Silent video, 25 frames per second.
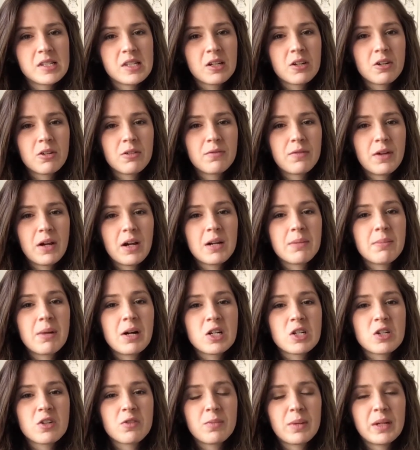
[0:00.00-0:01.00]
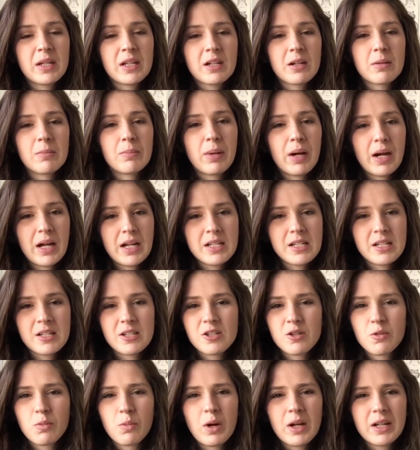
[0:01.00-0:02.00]
that could very much have been combined
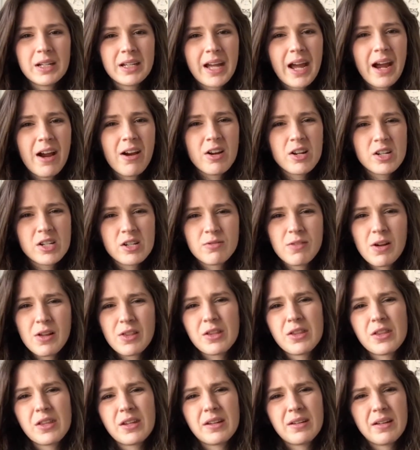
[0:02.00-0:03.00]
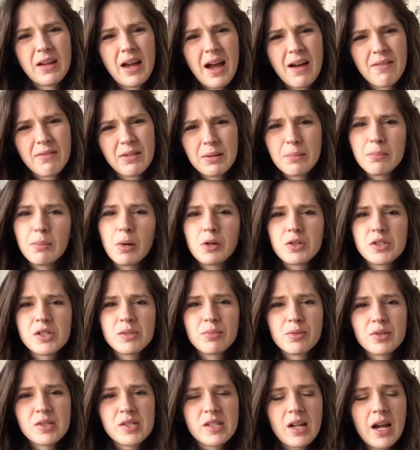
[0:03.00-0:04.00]
into one character rather than having
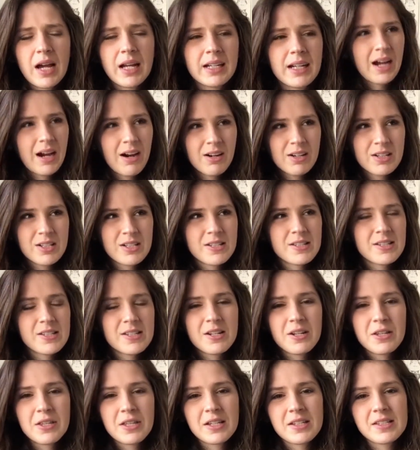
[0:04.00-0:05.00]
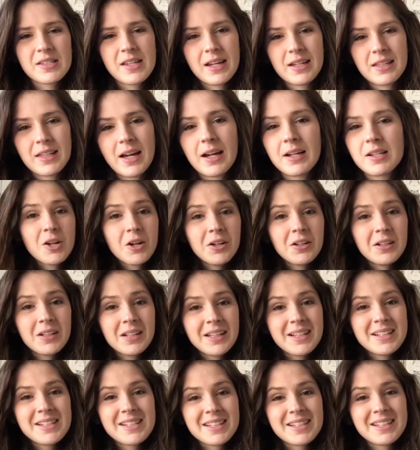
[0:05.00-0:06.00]
multiple side characters and things like that.
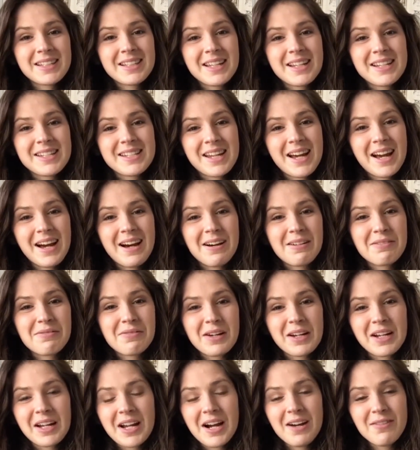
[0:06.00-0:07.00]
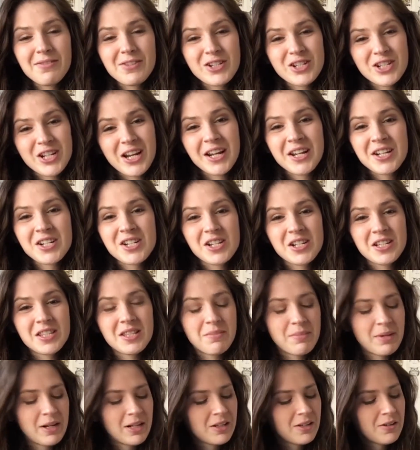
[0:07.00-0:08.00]
Totally didn't need to have a cover change in
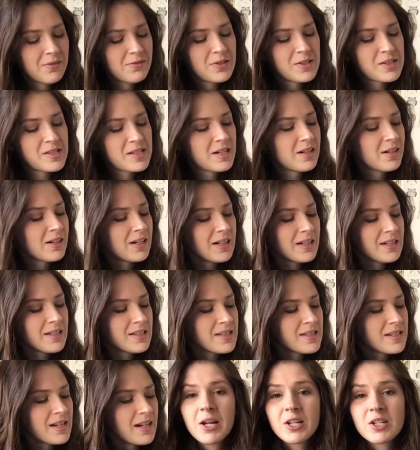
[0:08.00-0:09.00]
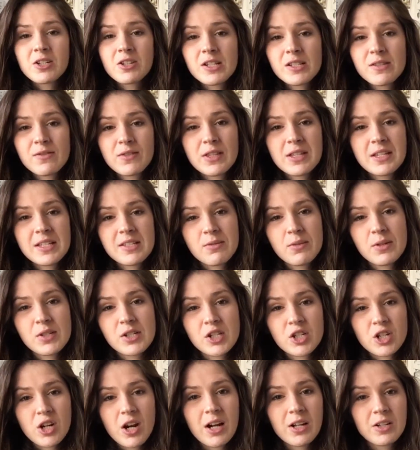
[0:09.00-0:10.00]
the middle of the series. My choice for this was
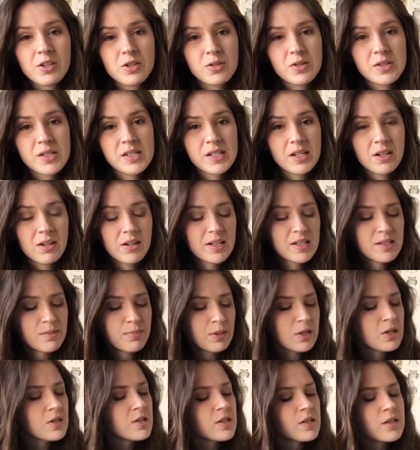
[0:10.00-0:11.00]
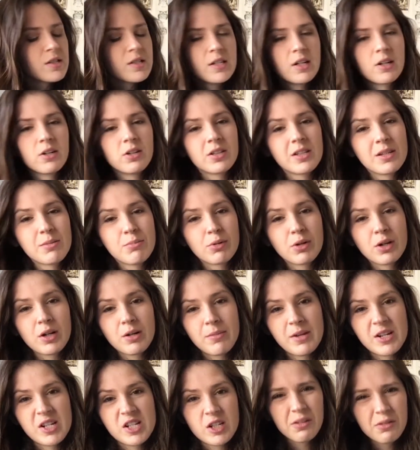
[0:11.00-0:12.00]
a childhood series because it's the only book on
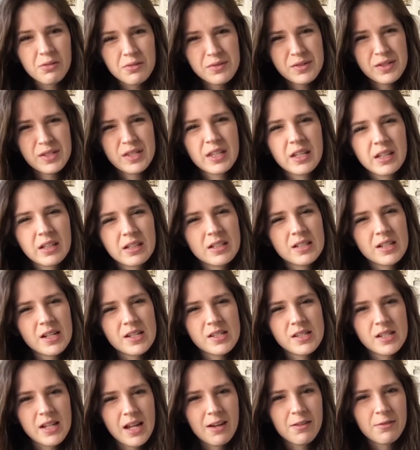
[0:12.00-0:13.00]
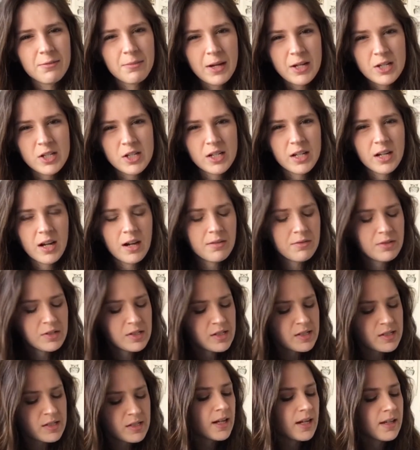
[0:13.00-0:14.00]
my shelves that doesn't have matching
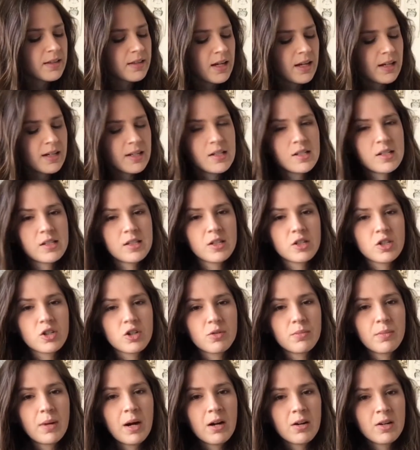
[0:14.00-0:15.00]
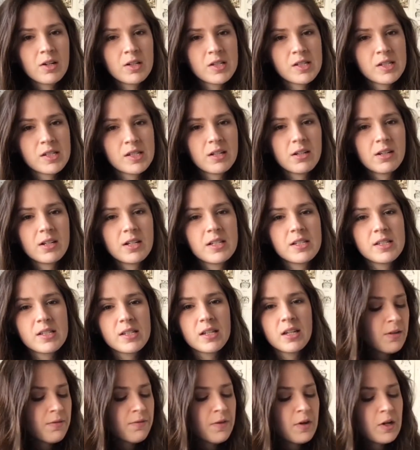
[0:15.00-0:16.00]
covers, and that is the Tramaris series.
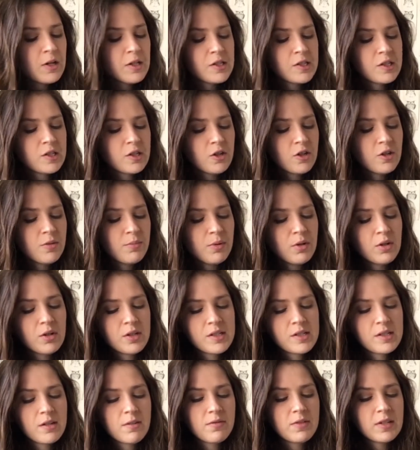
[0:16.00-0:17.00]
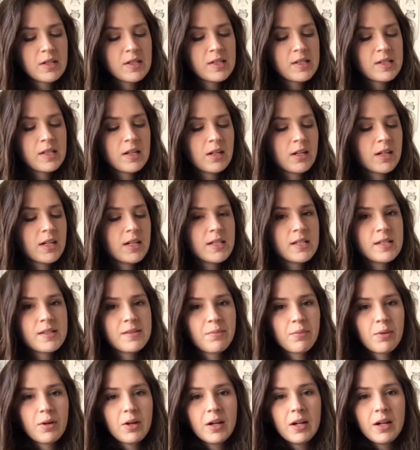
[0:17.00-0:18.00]
The first two books of this
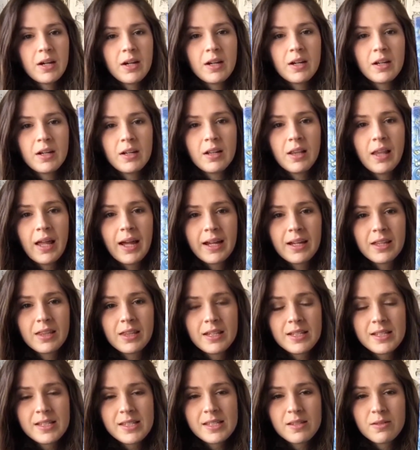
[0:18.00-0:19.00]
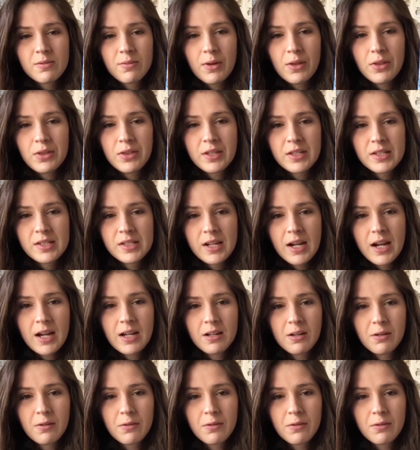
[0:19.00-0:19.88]
series were like this, with this kind